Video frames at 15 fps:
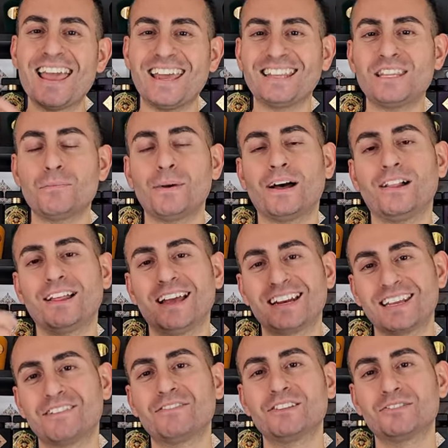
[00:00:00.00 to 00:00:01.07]
hit the bell,
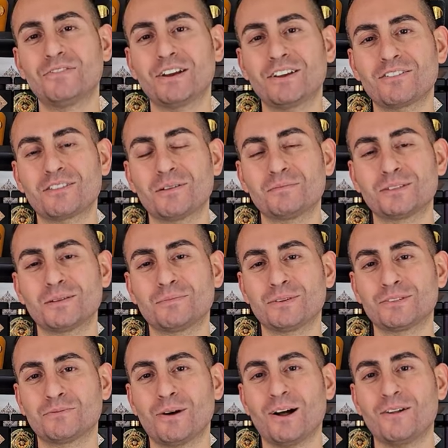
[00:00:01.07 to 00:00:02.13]
and give this video a thumbs up
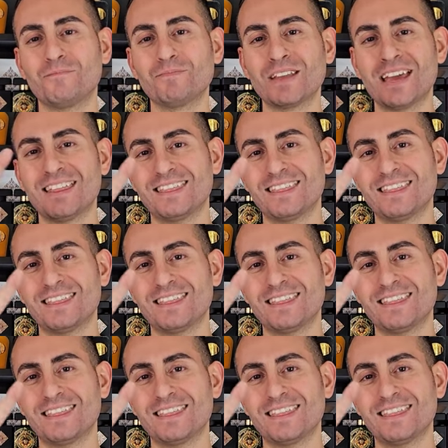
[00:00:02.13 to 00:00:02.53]
as well.